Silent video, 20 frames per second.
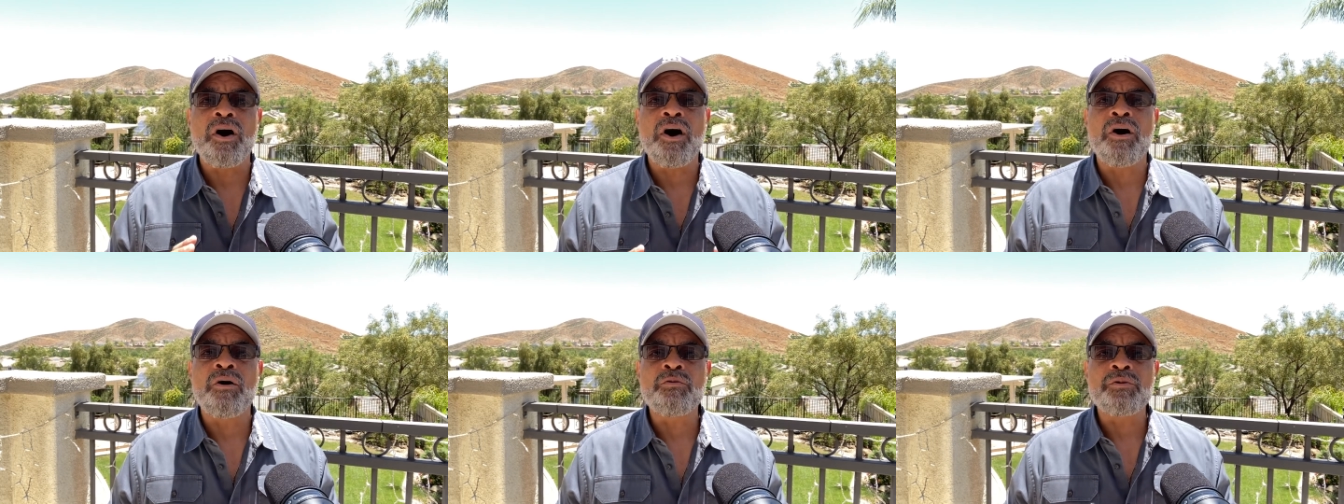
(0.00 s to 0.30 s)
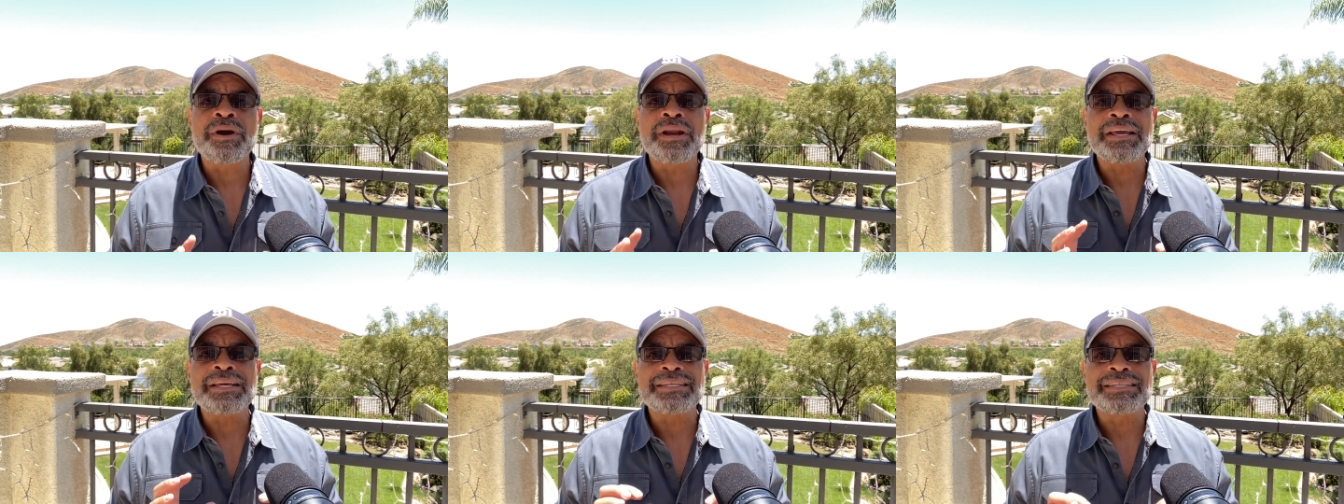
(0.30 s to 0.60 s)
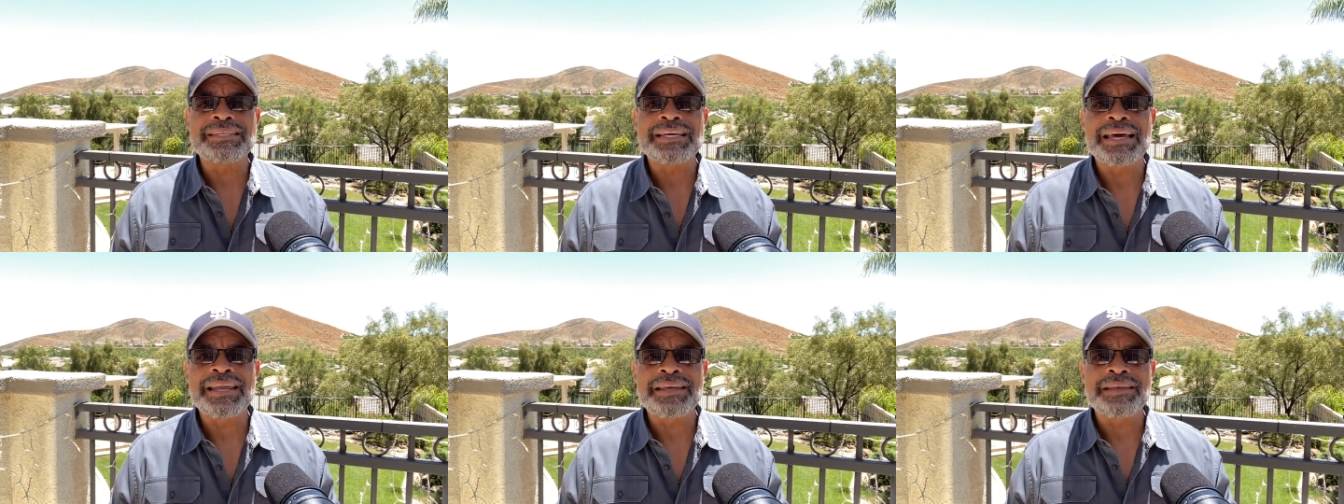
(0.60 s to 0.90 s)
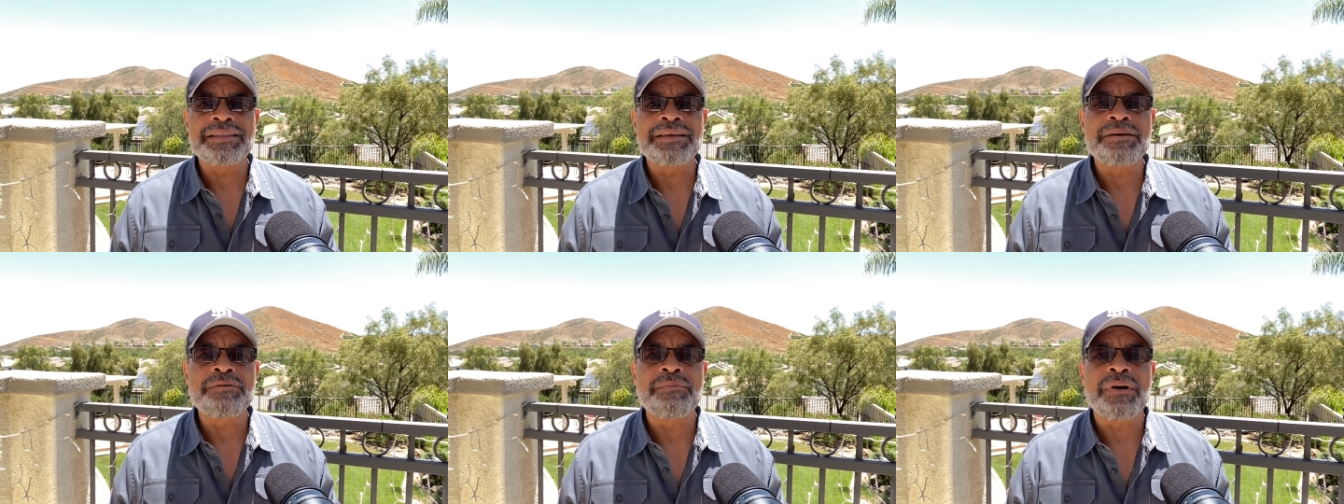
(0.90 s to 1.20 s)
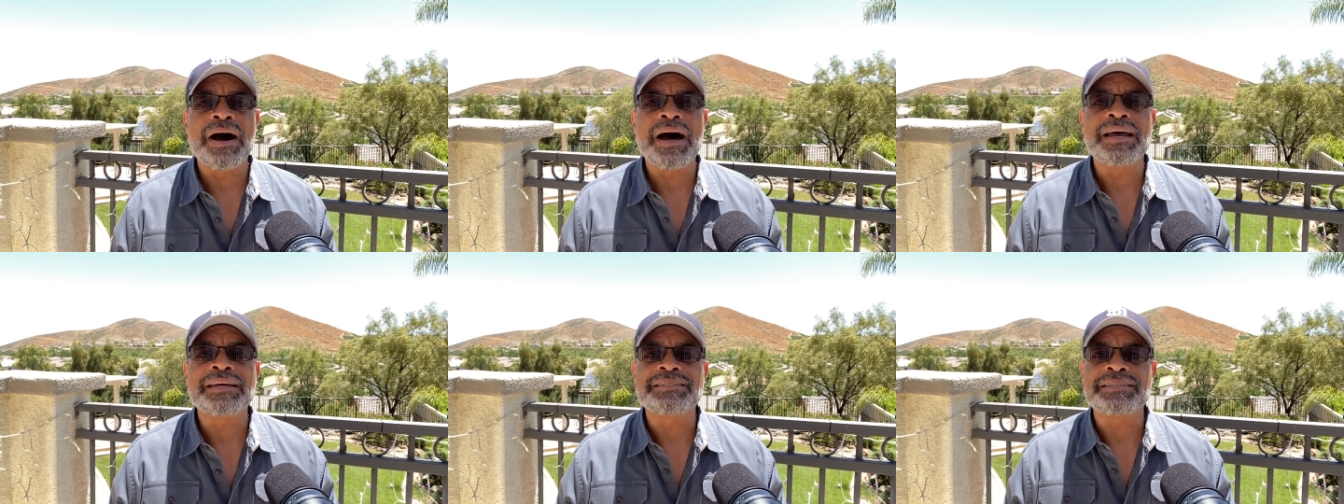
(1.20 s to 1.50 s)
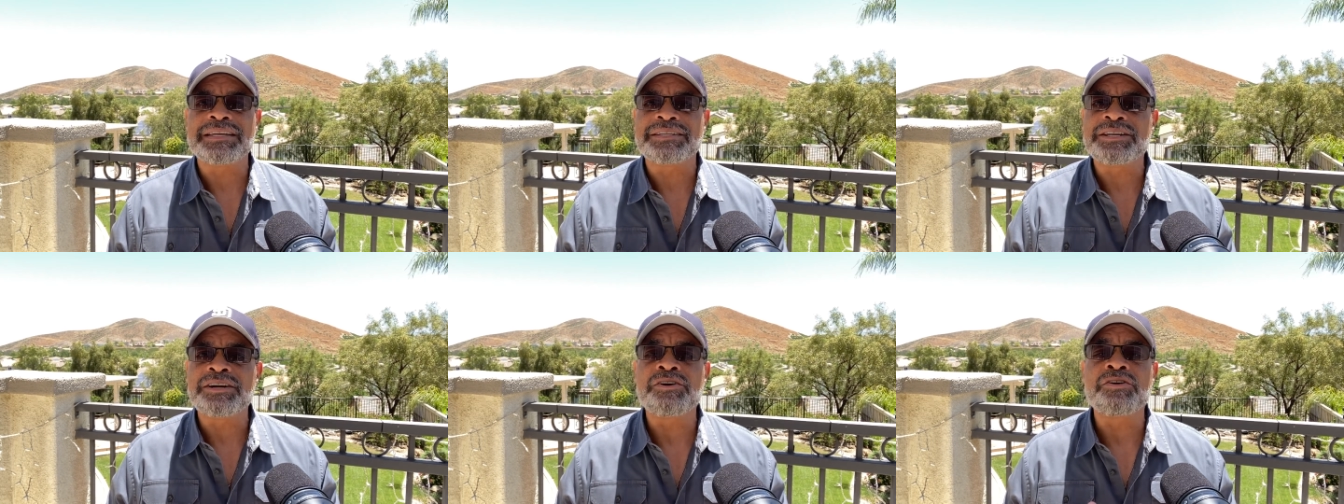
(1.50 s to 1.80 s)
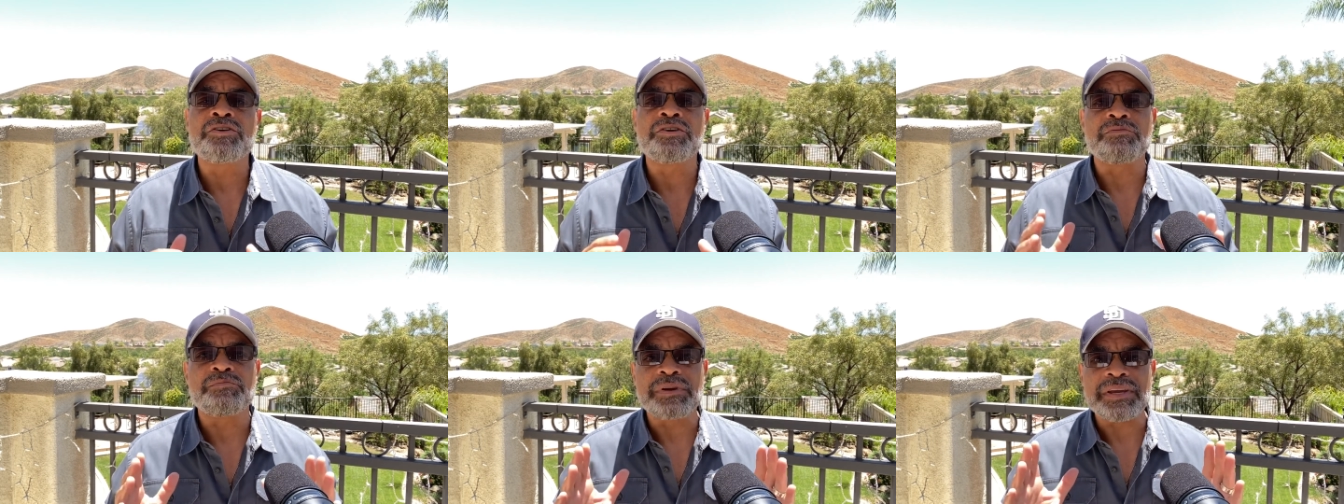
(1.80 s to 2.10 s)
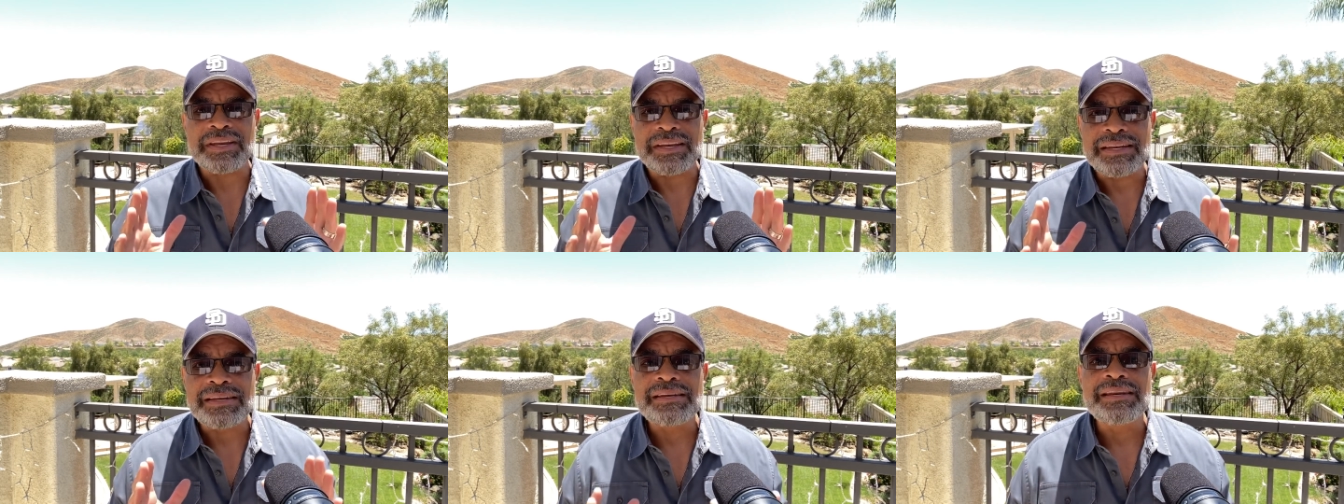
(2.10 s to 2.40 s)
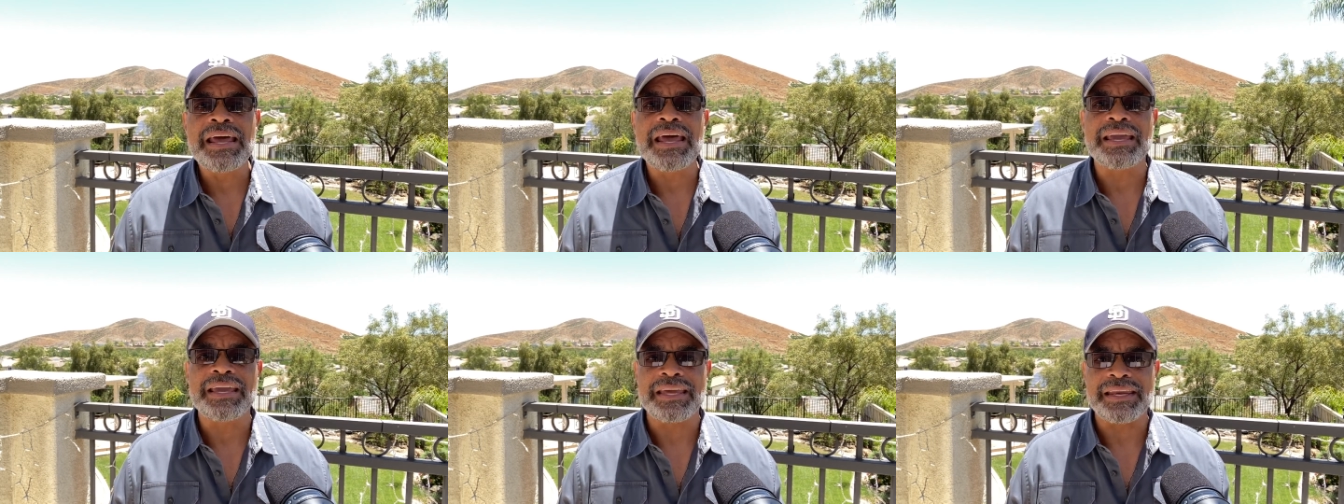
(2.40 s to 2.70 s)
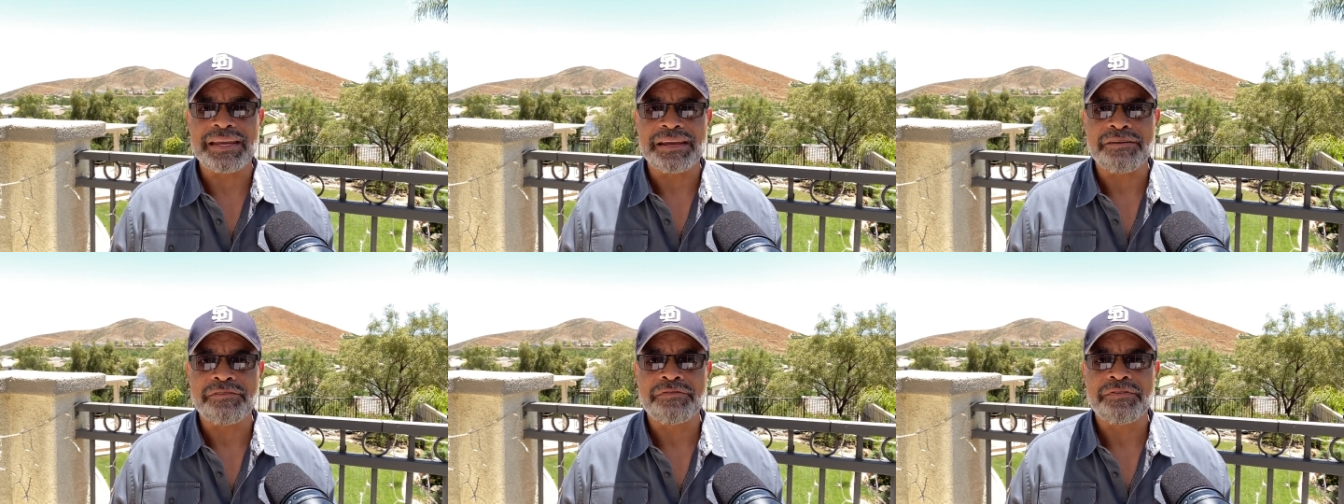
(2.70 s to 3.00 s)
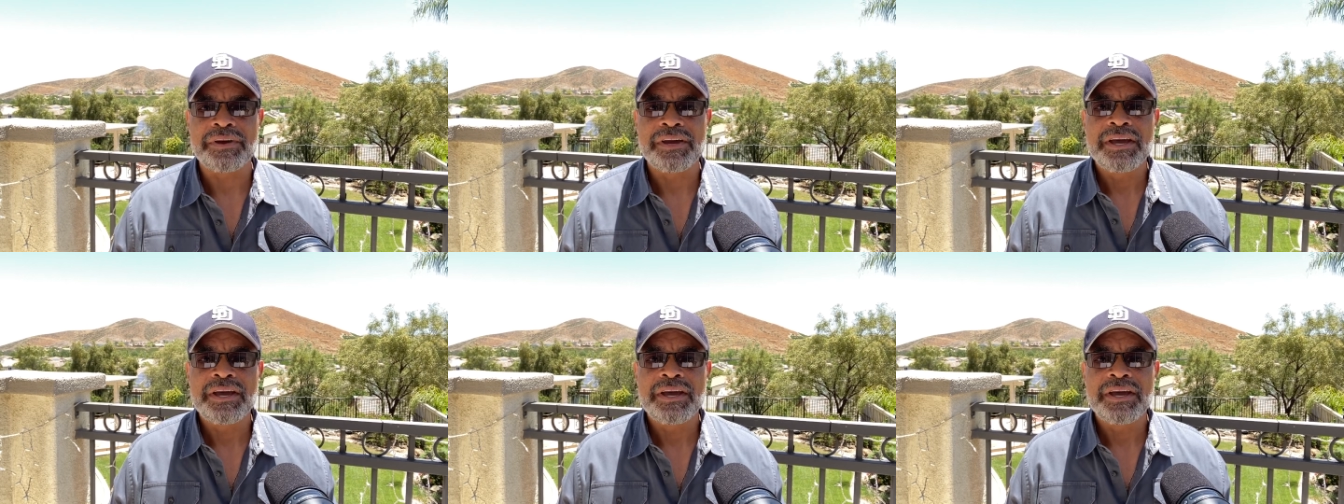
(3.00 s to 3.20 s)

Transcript: already already set in their minds that they're going to be negative.